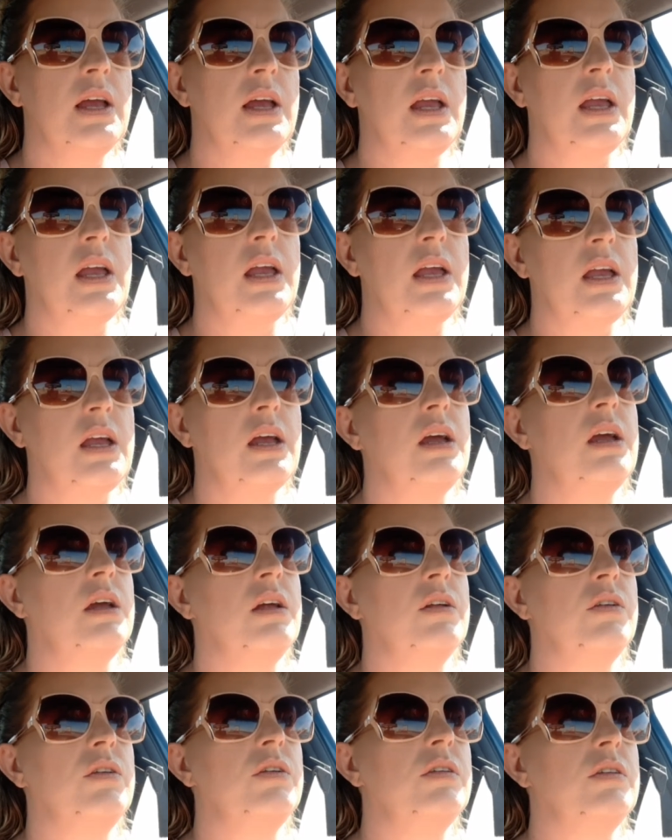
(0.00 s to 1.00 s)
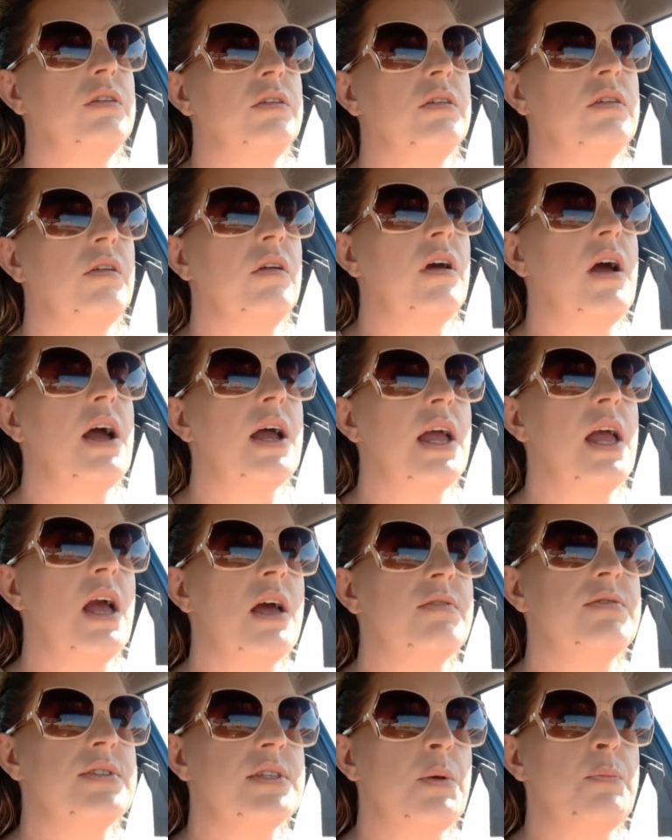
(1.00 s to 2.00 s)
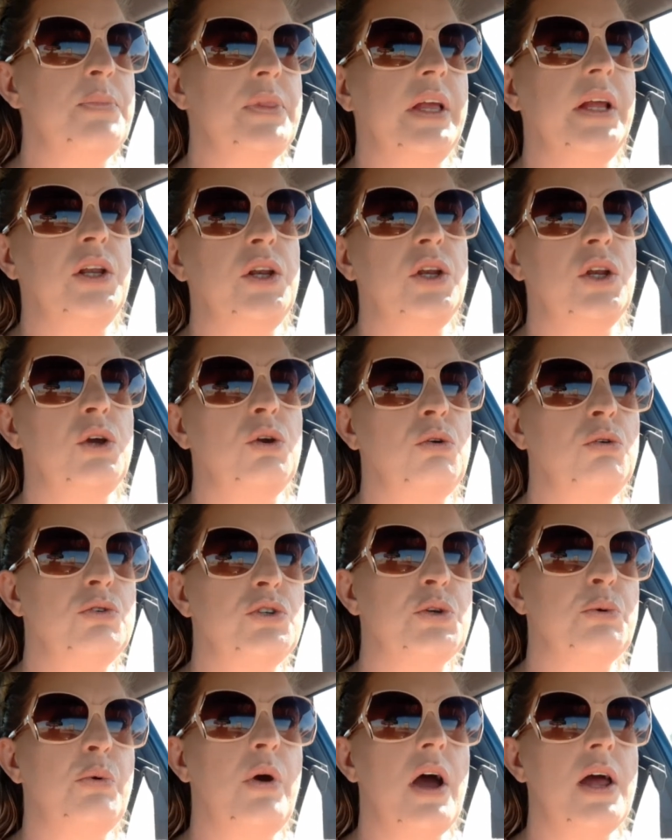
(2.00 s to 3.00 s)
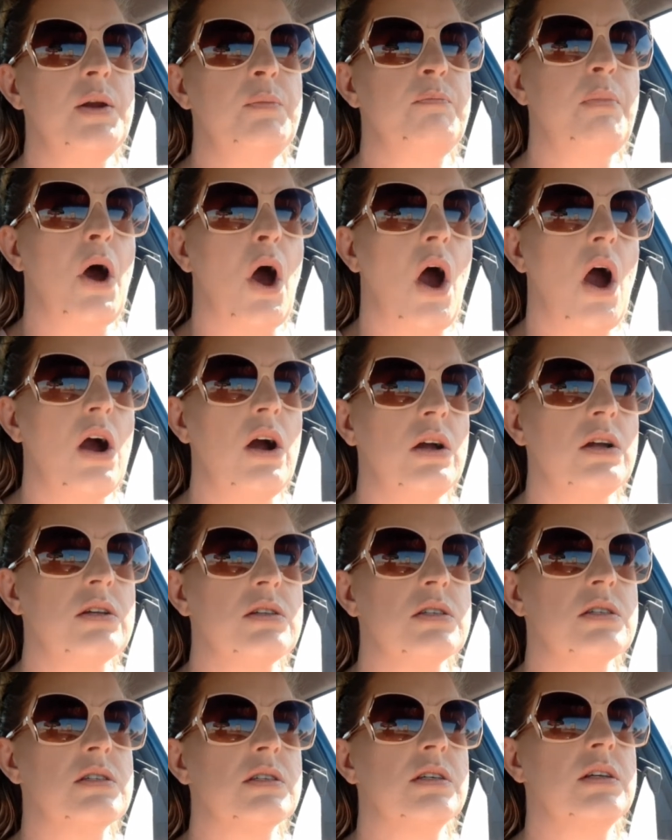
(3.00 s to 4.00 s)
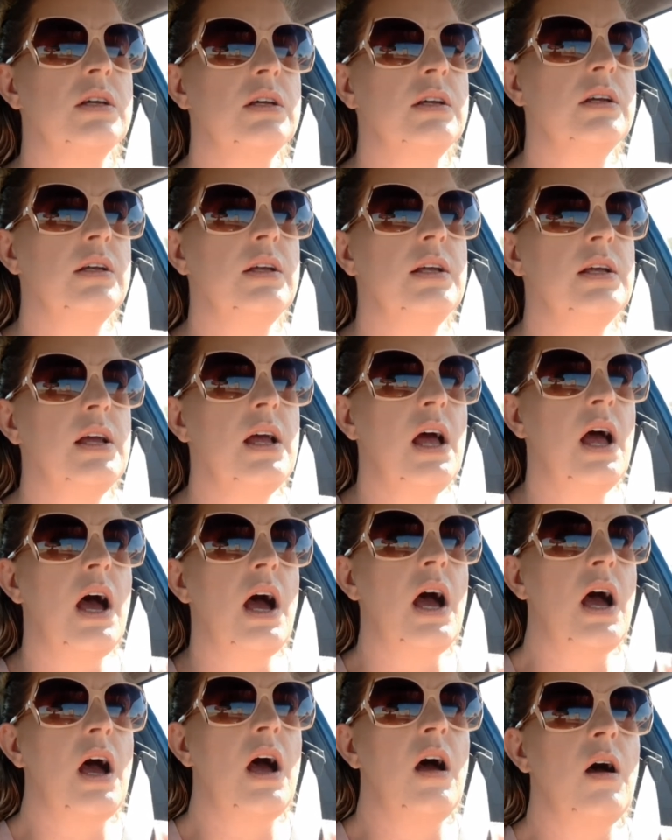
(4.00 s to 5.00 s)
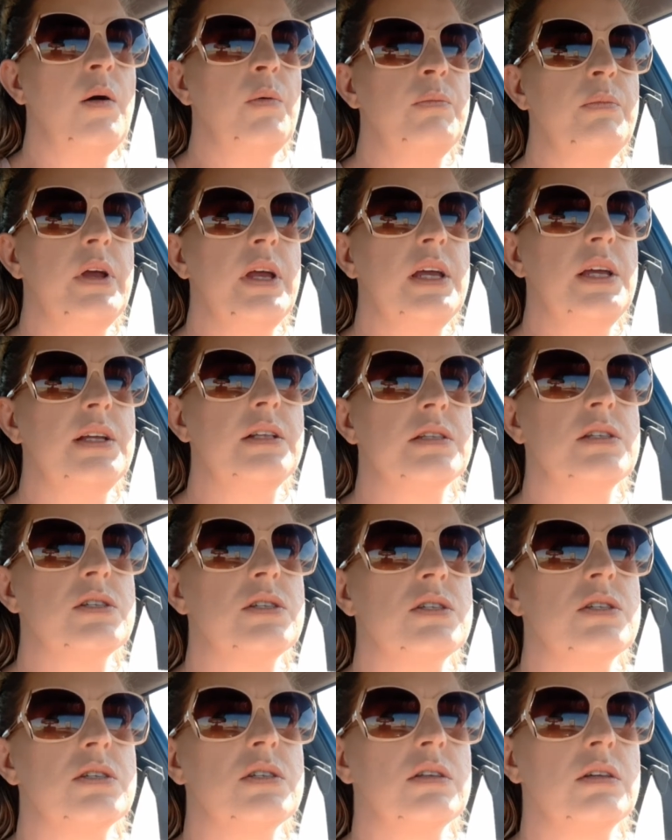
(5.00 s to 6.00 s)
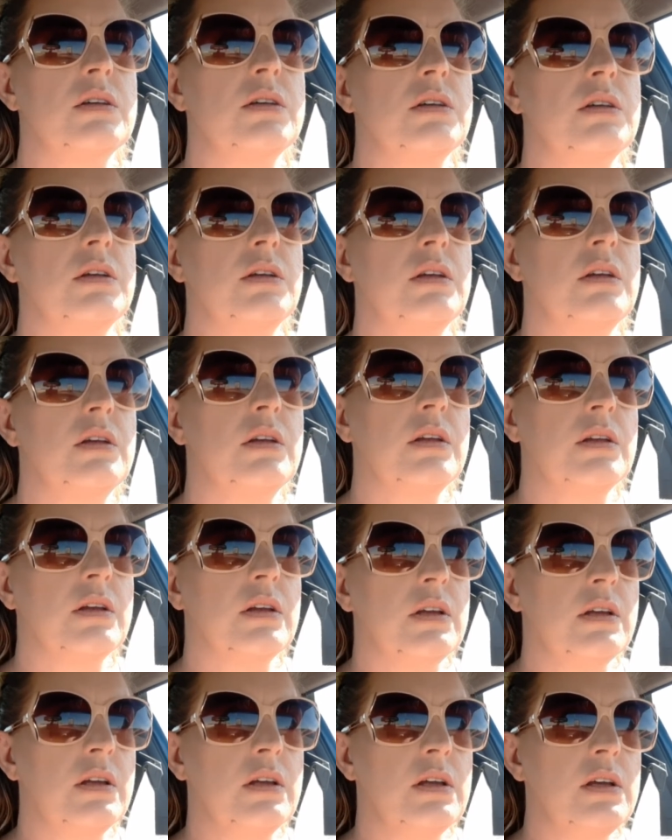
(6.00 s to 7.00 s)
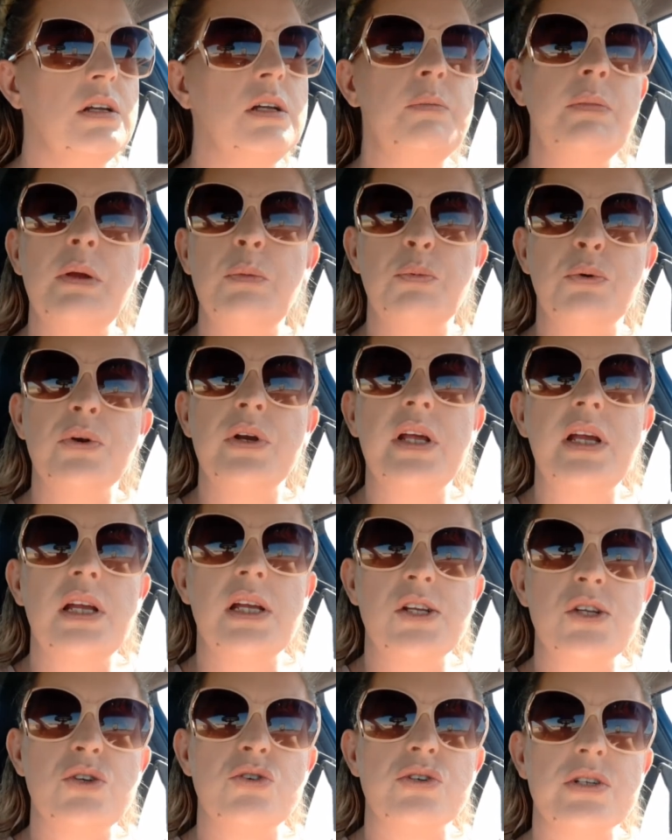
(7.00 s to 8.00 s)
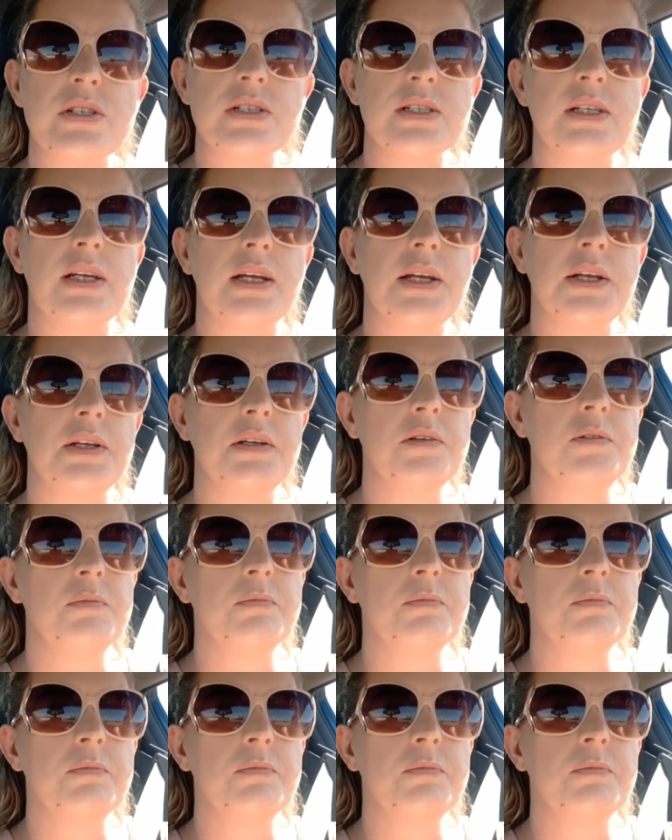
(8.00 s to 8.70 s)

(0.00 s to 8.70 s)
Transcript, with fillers: and I have something new to unbox. Um, it's going to be pretty interesting.